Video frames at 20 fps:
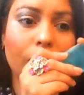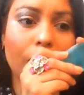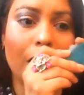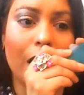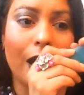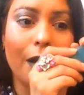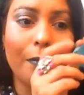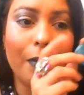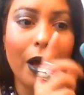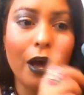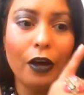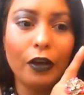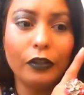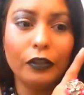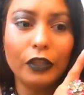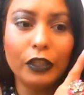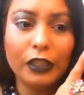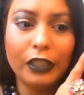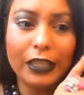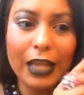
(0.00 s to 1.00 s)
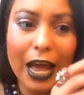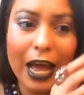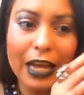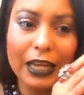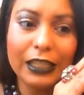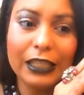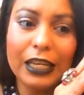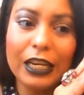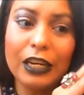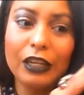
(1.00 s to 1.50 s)
About the
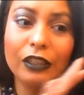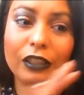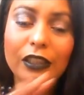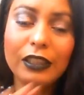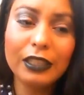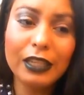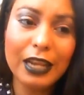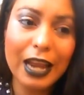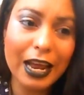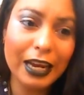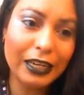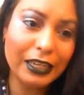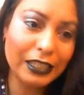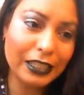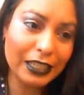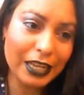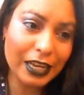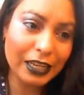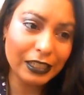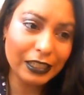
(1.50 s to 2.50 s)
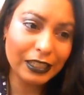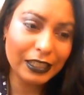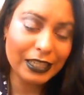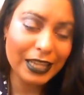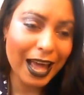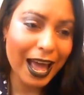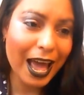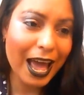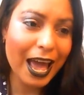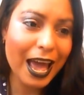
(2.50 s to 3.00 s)
size, it looks like the same
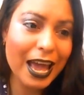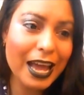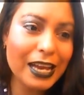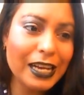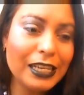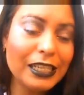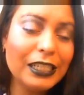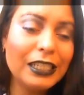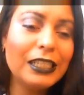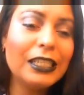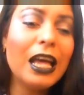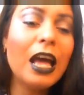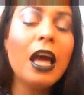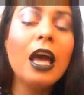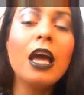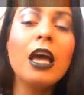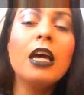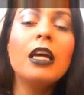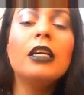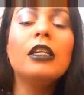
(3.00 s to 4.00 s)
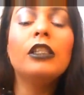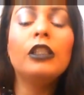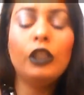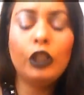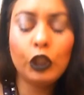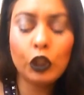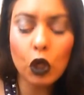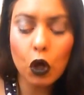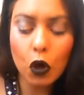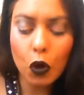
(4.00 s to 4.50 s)
size.
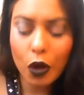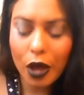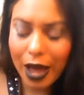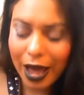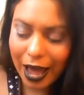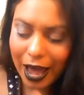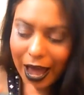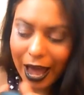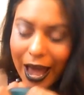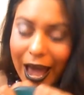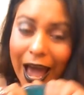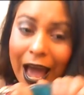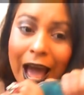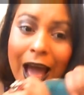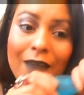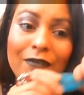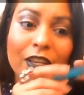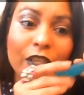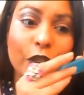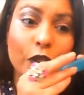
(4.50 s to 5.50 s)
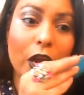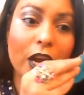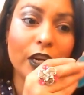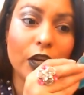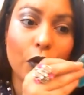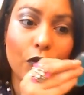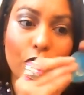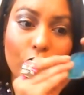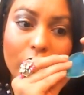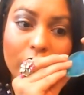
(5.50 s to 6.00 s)
So I haven't tried
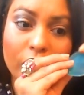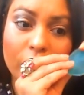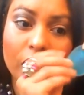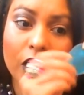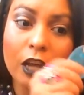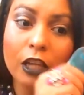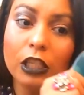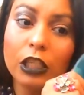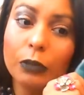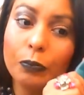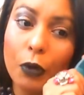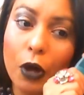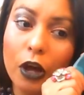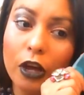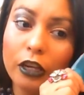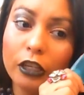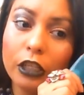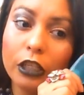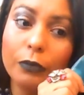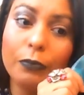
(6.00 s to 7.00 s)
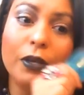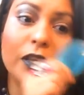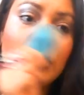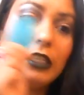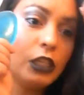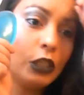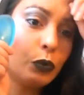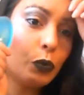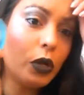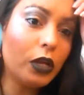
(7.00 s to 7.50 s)
the original sponge, but
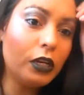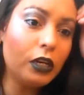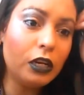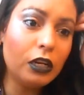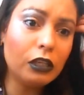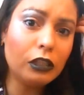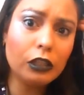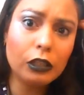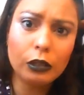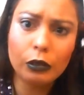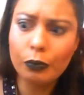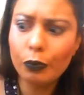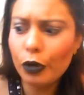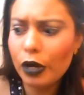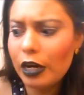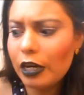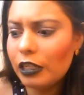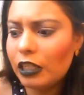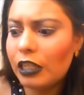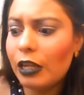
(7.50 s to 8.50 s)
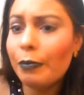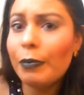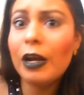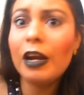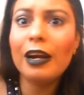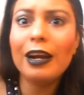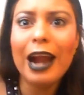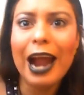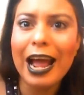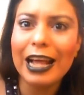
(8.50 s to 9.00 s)
this one looks pretty
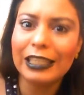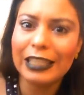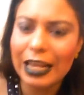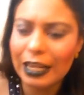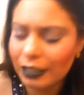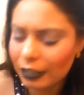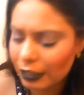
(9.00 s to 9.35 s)
similar as I've